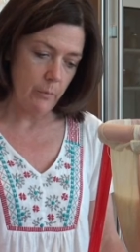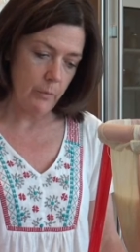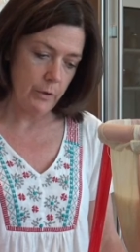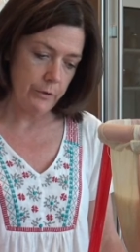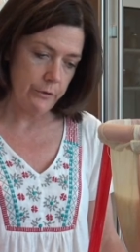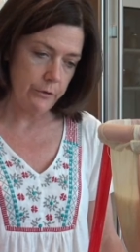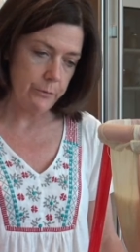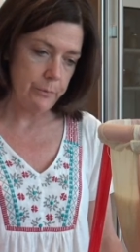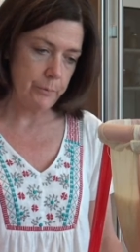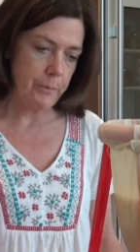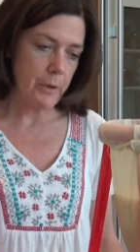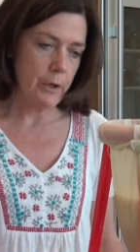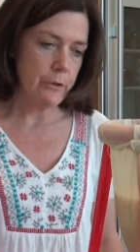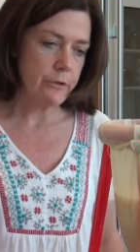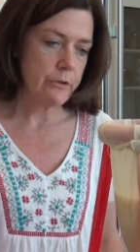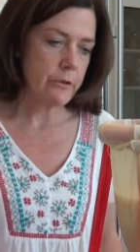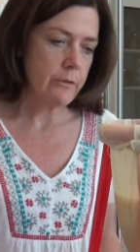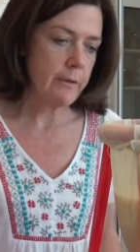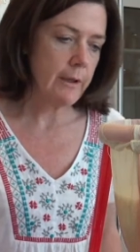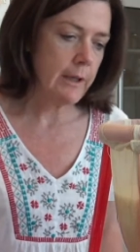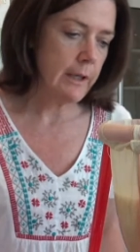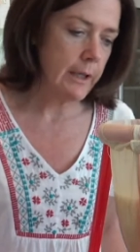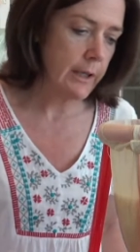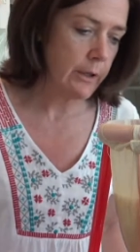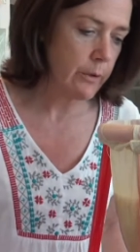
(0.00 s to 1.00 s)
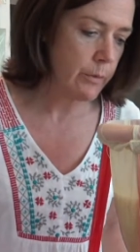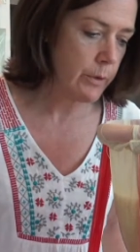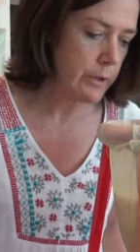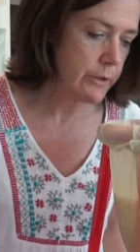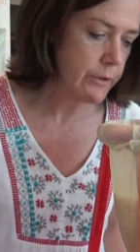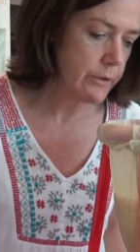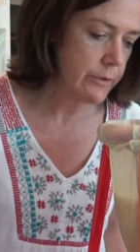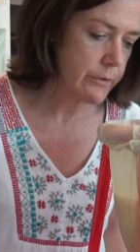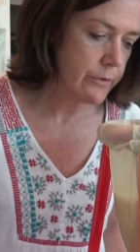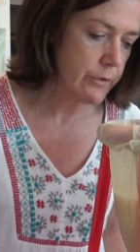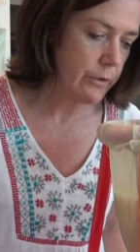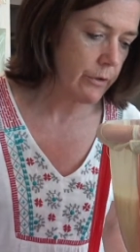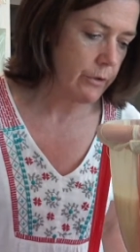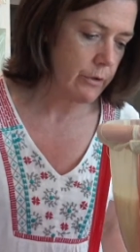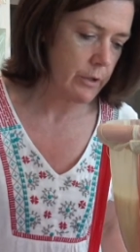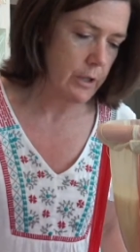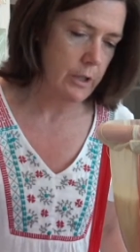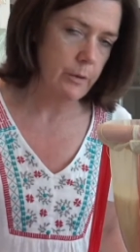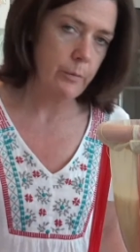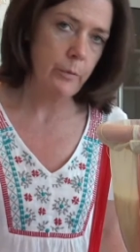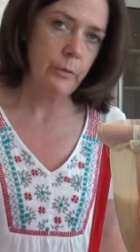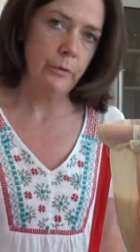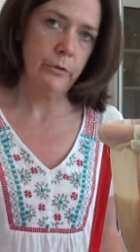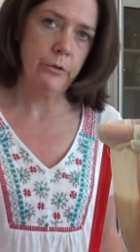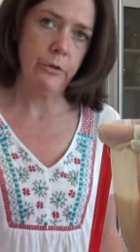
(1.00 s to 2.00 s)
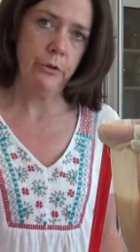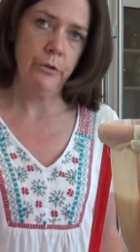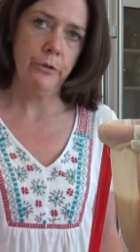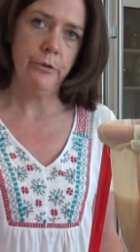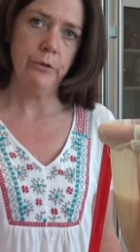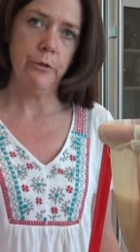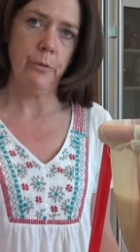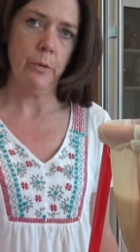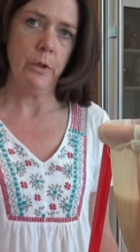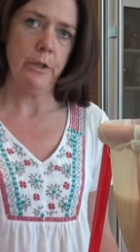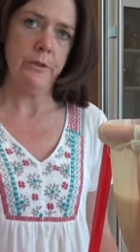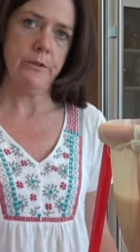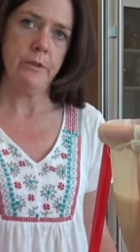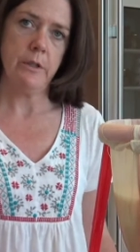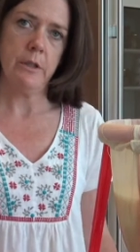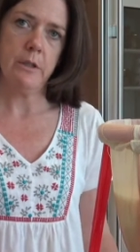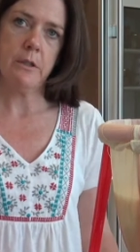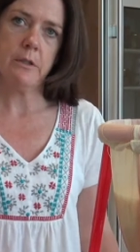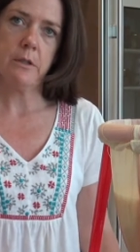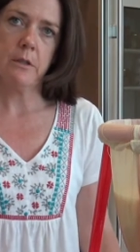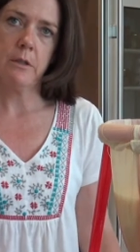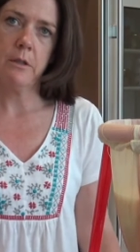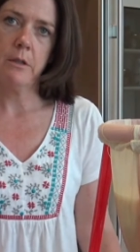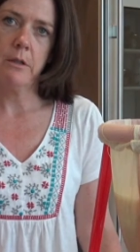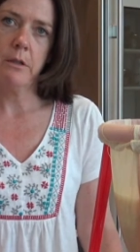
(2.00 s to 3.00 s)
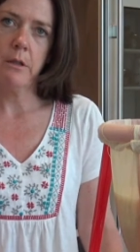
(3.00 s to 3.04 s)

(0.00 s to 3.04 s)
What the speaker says: once most of the liquid has gone, I will too squeeze it.